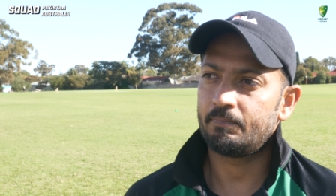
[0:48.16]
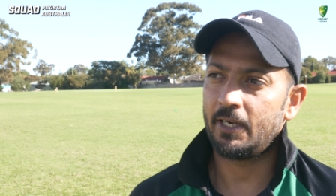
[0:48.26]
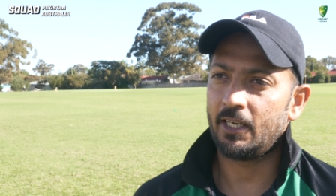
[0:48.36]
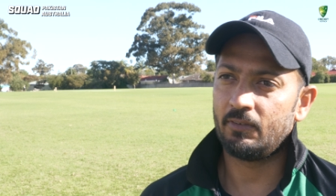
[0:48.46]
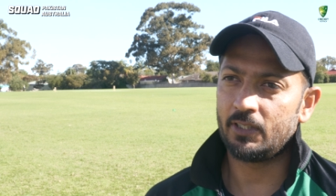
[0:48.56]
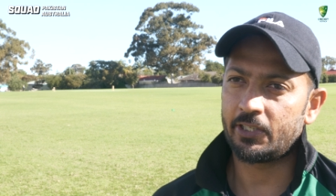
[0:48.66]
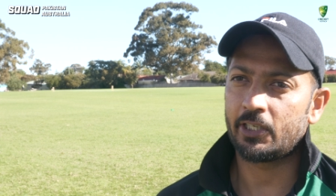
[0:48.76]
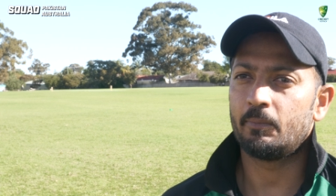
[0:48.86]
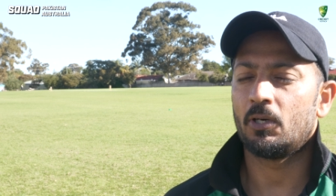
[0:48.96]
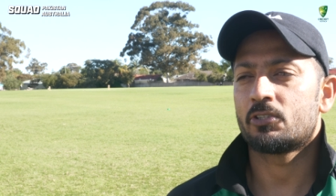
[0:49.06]
playing with the
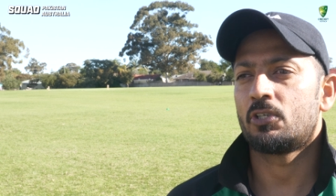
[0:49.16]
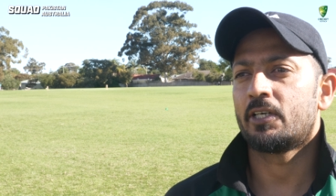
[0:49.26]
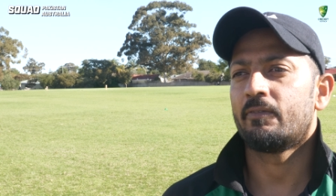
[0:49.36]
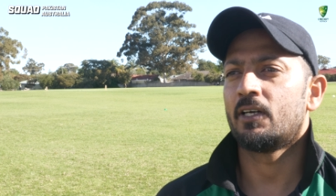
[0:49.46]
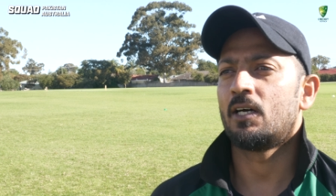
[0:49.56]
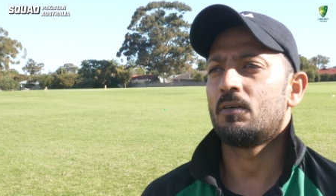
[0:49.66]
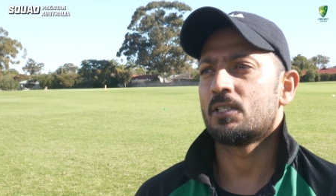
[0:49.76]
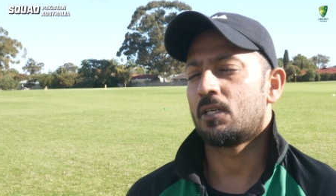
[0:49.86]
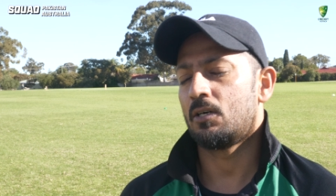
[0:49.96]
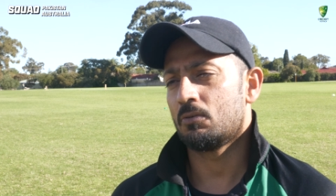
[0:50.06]
cricket ball started when I
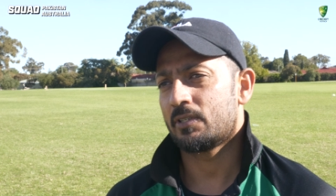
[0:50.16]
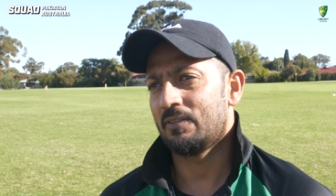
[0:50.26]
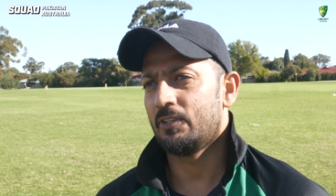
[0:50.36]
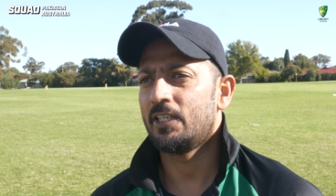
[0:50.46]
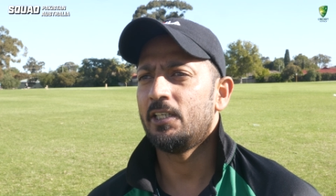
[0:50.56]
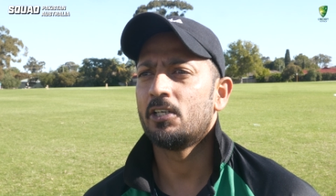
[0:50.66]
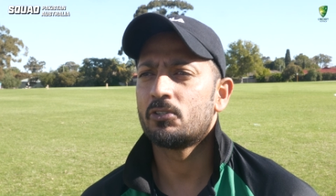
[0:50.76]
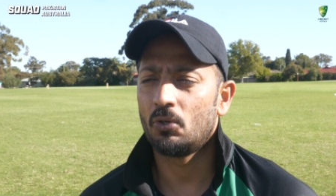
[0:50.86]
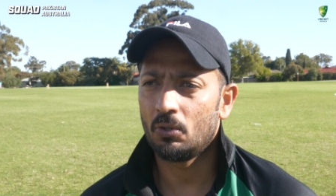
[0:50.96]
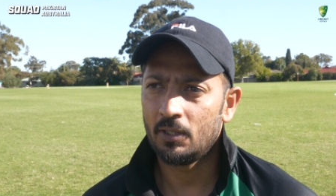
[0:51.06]
was around 17
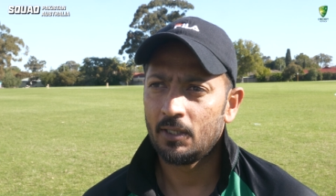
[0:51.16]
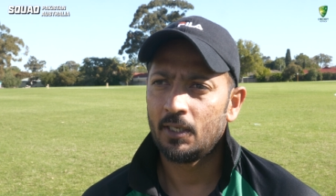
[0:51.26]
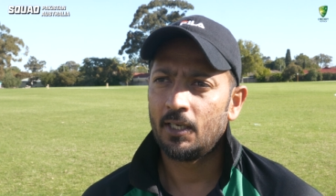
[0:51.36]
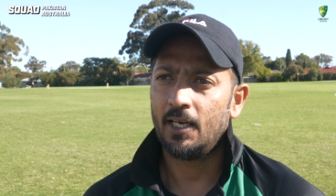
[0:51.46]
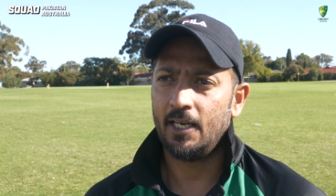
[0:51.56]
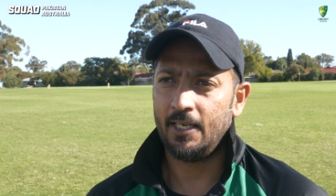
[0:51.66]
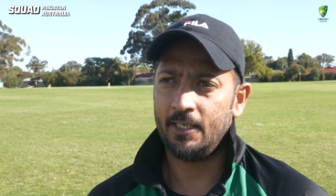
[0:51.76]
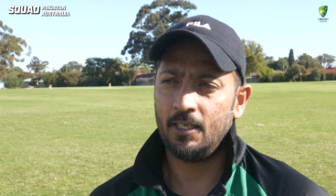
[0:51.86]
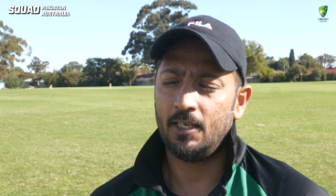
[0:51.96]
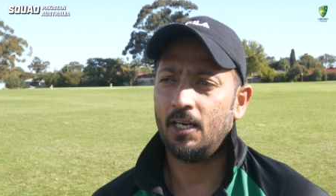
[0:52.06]
years old,
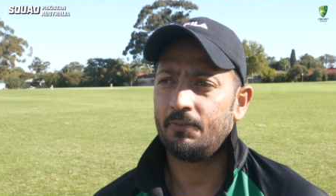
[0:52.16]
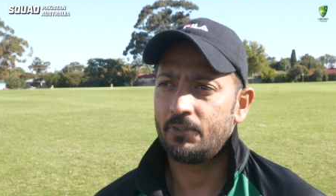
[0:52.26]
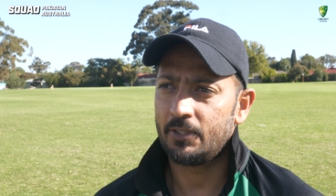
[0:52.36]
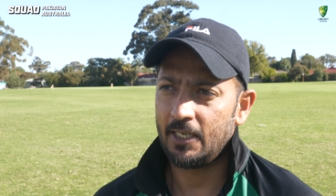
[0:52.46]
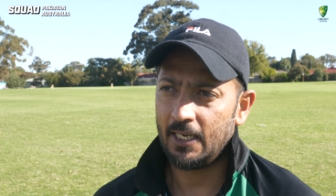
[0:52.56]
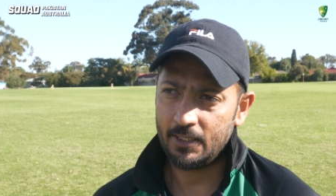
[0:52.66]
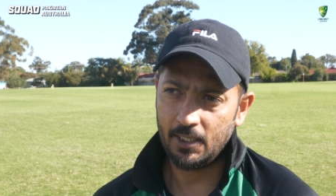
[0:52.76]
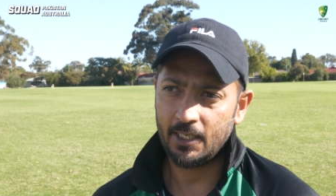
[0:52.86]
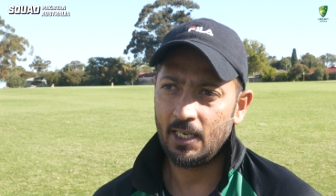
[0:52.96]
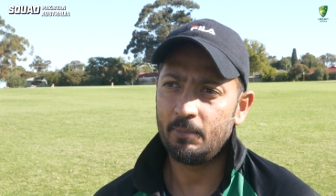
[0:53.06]
and uh, after that,
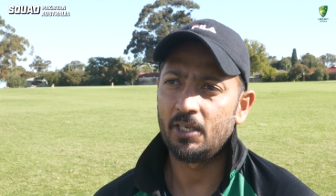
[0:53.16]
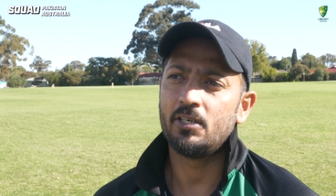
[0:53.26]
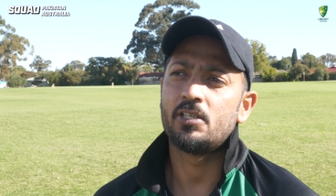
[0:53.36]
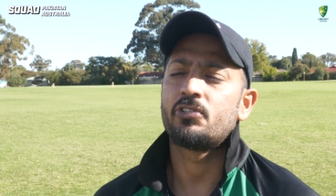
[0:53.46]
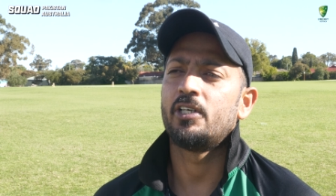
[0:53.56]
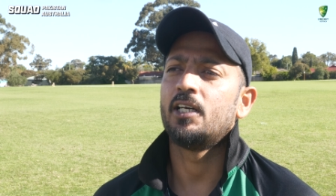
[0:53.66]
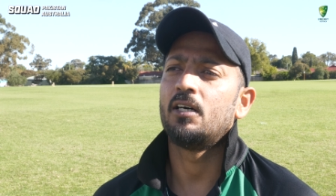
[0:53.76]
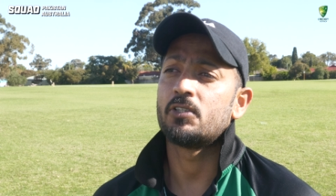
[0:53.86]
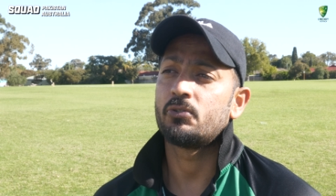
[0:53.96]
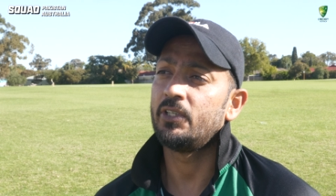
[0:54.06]
I came here in Australia. I
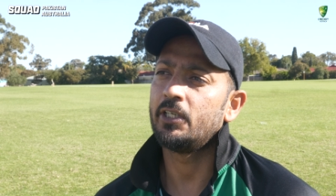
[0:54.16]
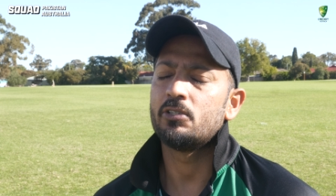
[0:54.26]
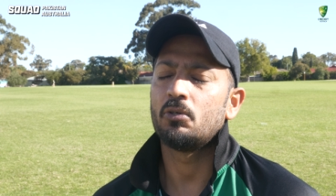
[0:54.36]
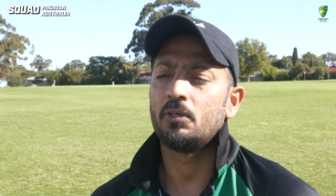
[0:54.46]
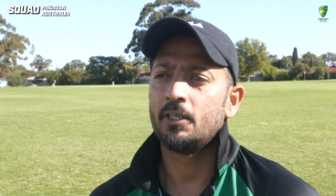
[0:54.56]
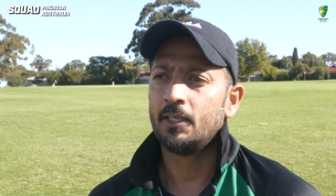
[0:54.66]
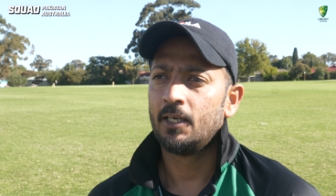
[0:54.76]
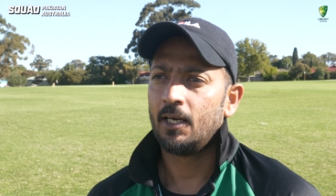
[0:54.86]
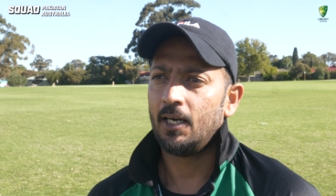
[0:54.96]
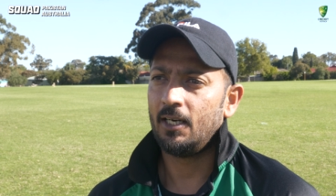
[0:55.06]
was 20 years old.
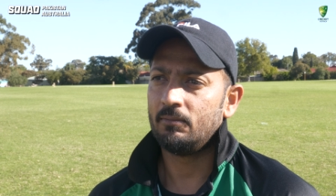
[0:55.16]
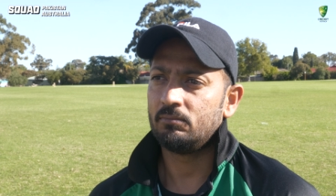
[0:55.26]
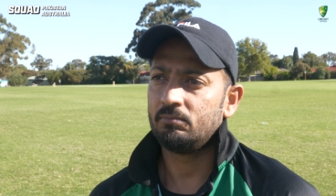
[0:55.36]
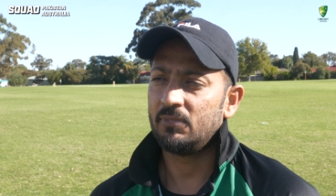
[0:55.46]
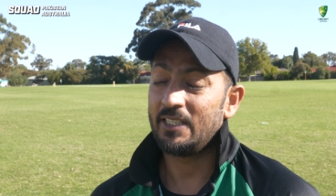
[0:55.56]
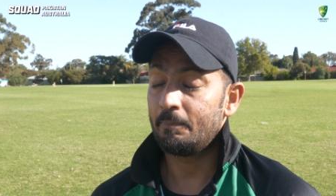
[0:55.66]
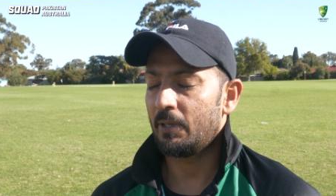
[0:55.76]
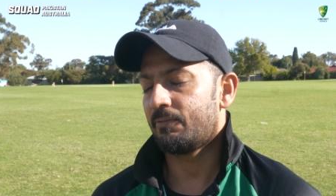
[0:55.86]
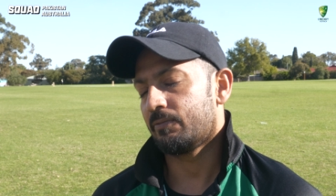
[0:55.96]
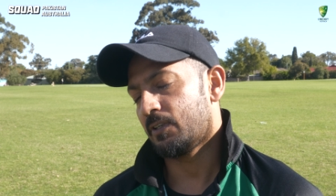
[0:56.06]
Um, I didn't
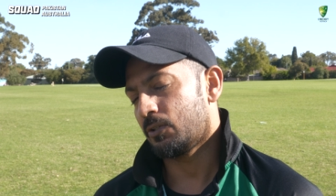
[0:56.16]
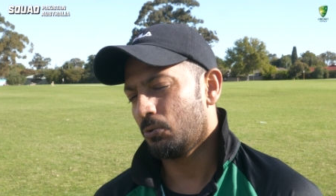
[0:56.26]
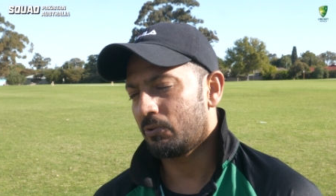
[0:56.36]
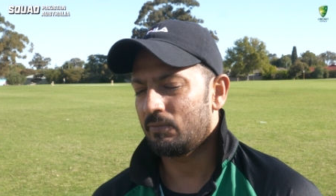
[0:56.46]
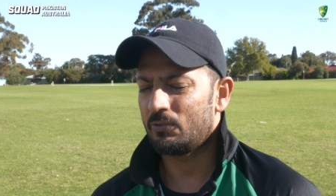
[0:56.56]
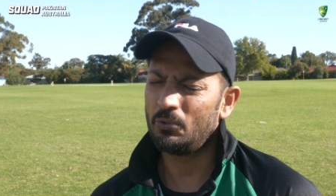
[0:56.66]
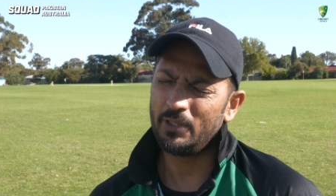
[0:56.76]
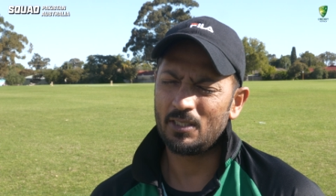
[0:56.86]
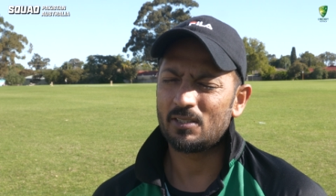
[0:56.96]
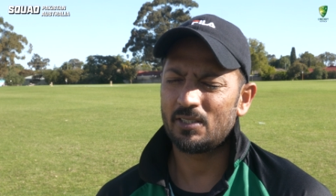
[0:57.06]
play for two two
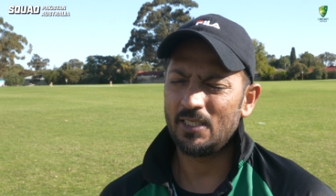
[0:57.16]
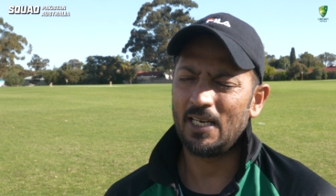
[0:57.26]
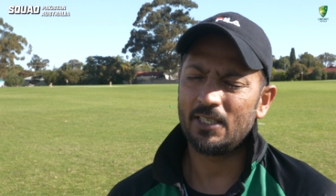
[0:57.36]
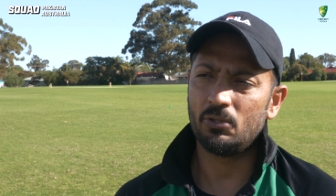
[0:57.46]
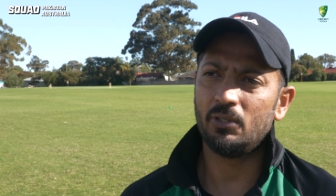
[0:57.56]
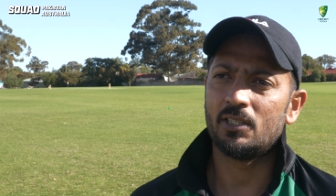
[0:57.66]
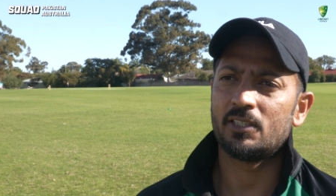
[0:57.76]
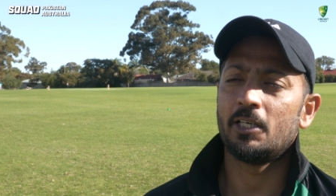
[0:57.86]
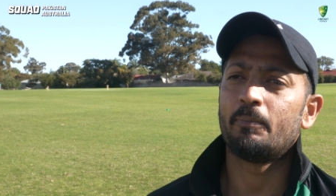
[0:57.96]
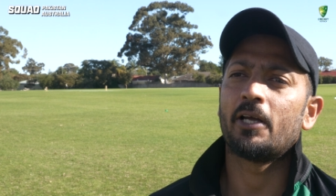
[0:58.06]
years. Yeah, two years.
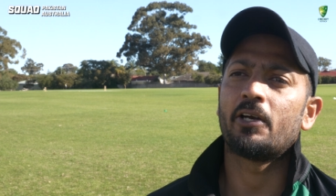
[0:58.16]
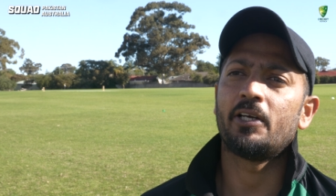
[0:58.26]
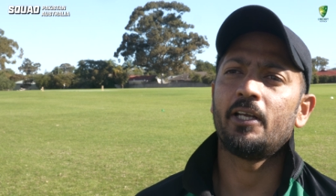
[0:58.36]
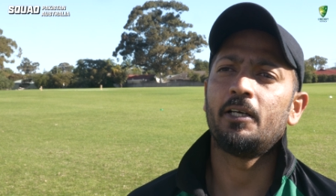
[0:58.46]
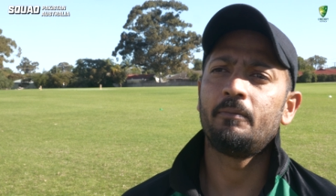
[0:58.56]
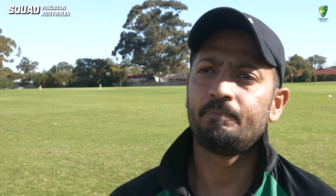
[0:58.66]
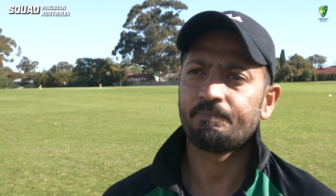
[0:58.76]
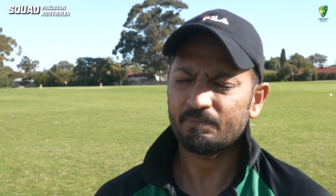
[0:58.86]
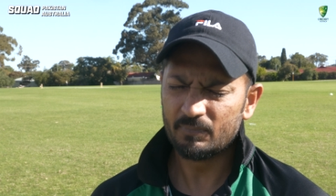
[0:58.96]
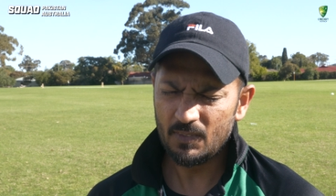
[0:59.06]
I didn't play cricket here.
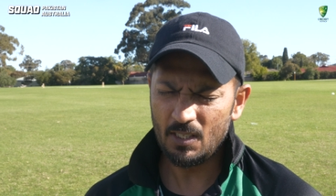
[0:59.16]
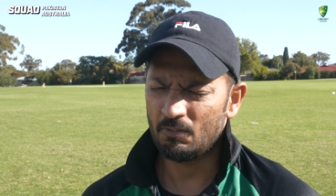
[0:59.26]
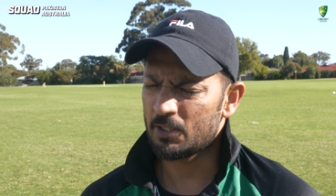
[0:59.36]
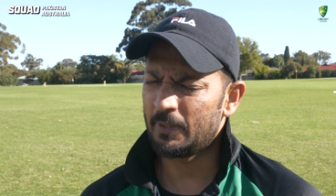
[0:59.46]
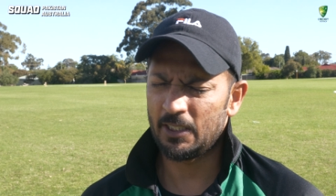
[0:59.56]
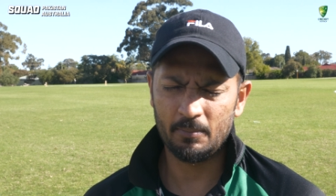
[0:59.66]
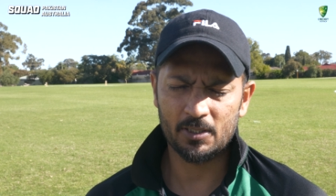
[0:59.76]
I was busy in